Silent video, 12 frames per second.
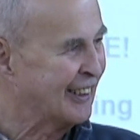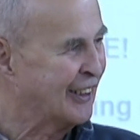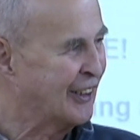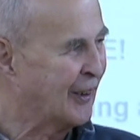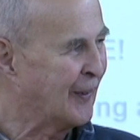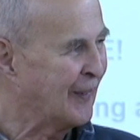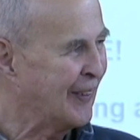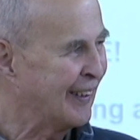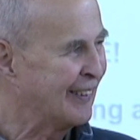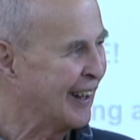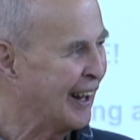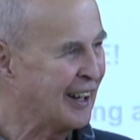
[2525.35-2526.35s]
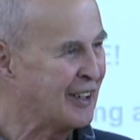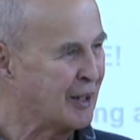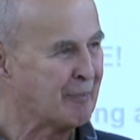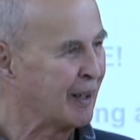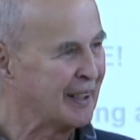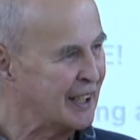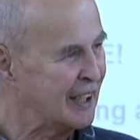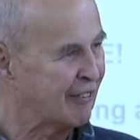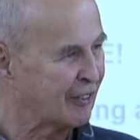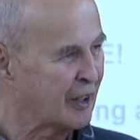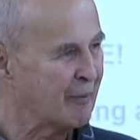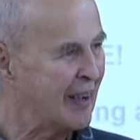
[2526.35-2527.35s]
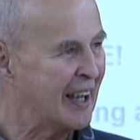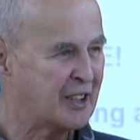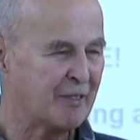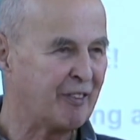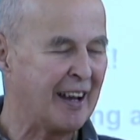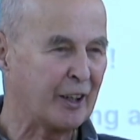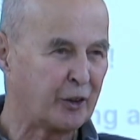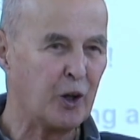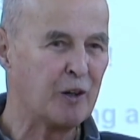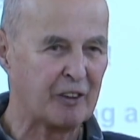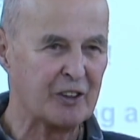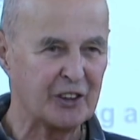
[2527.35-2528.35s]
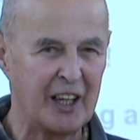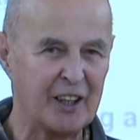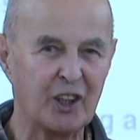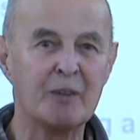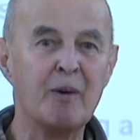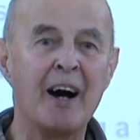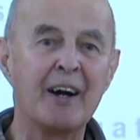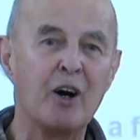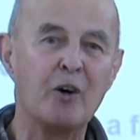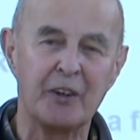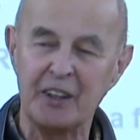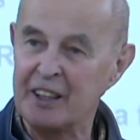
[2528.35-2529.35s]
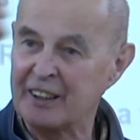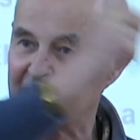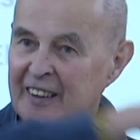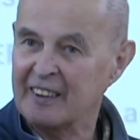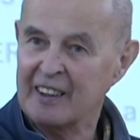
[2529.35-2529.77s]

You know, hard to believe. Imagine Vancouver saying, come on out here.